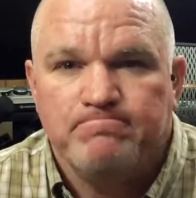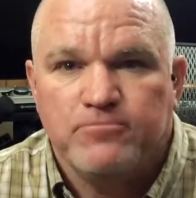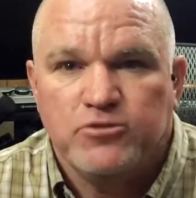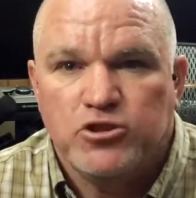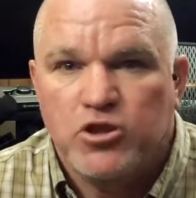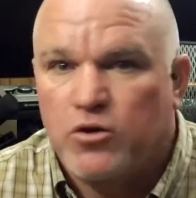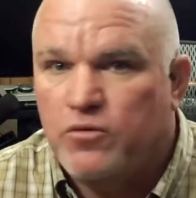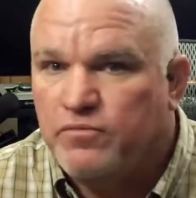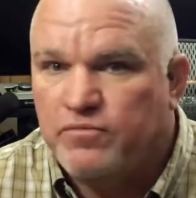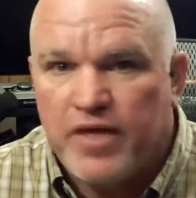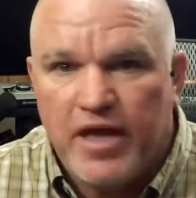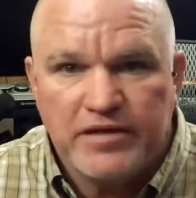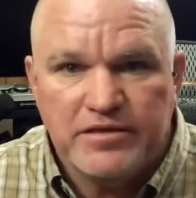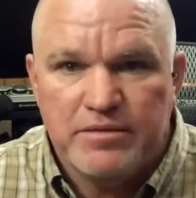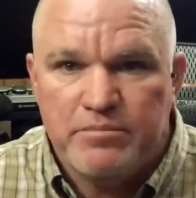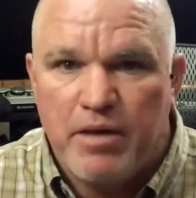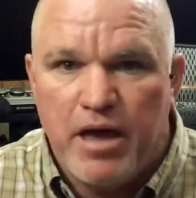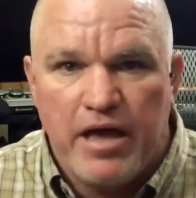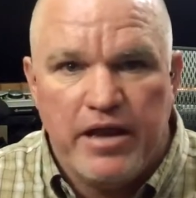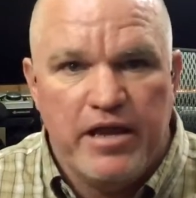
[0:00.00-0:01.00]
So that's
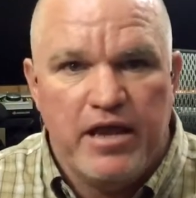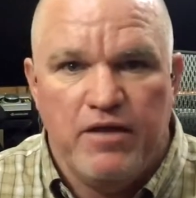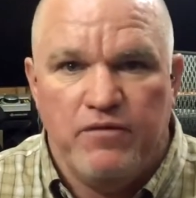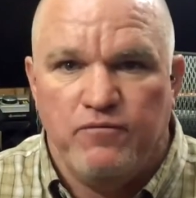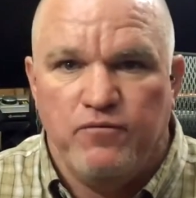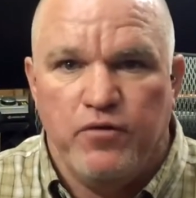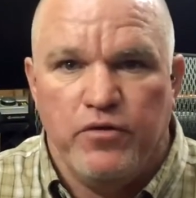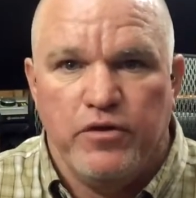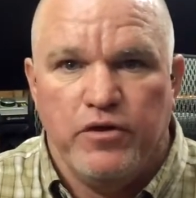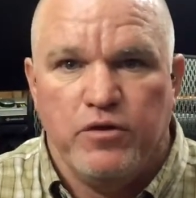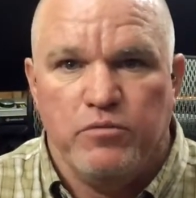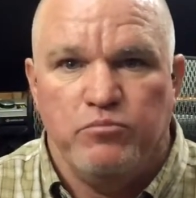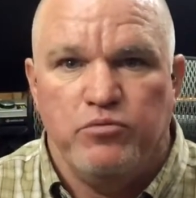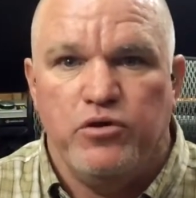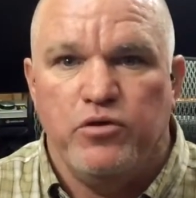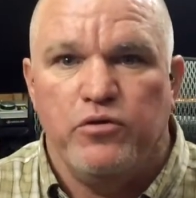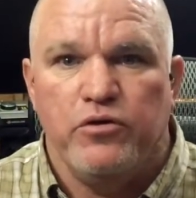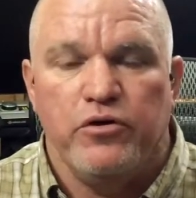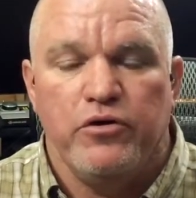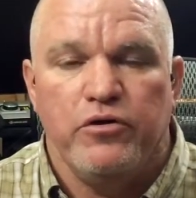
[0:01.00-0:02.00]
about it for the
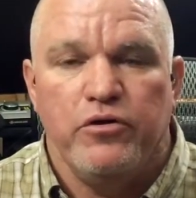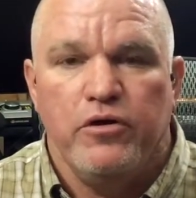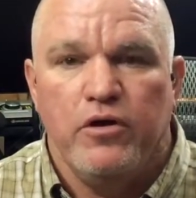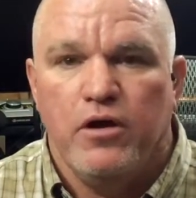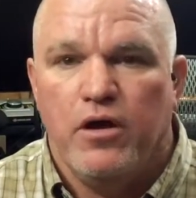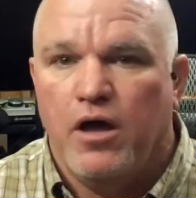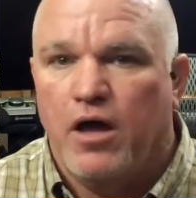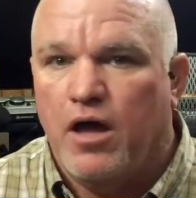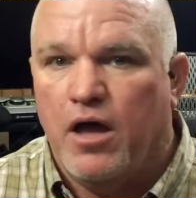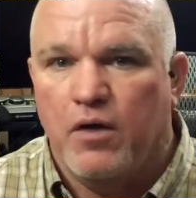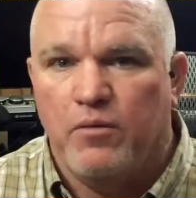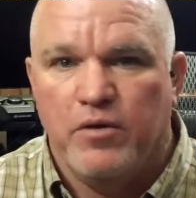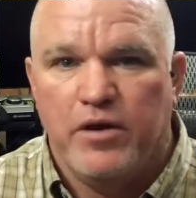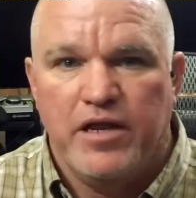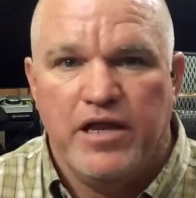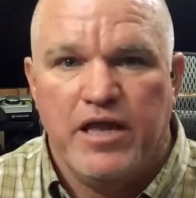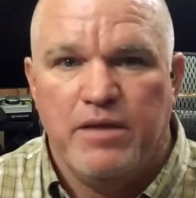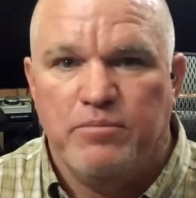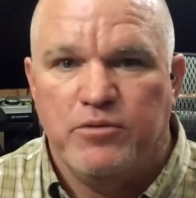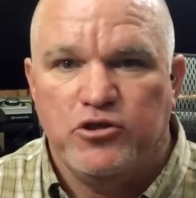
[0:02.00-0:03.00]
computer. I
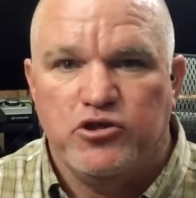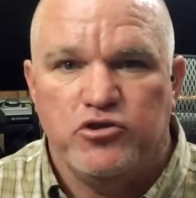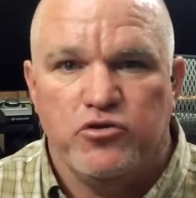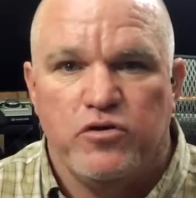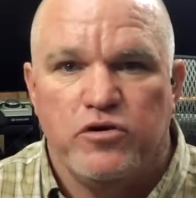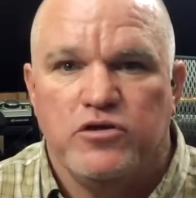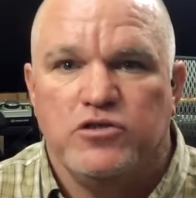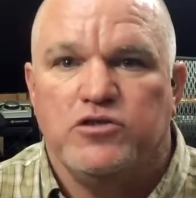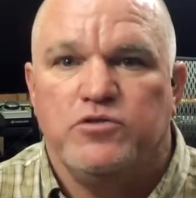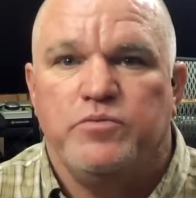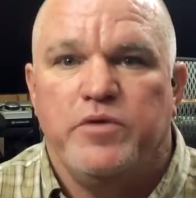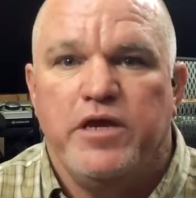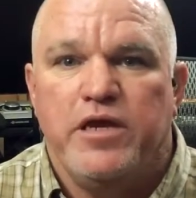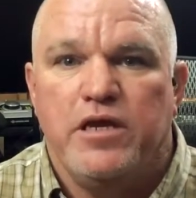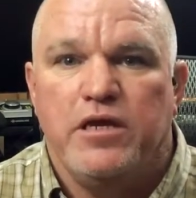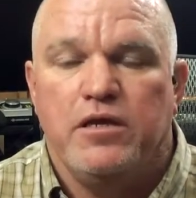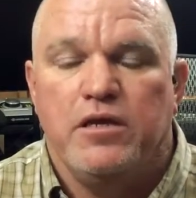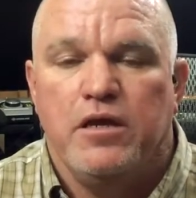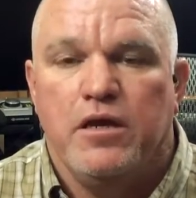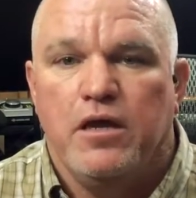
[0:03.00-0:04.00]
want to keep it short and
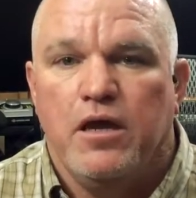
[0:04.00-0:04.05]
sweet.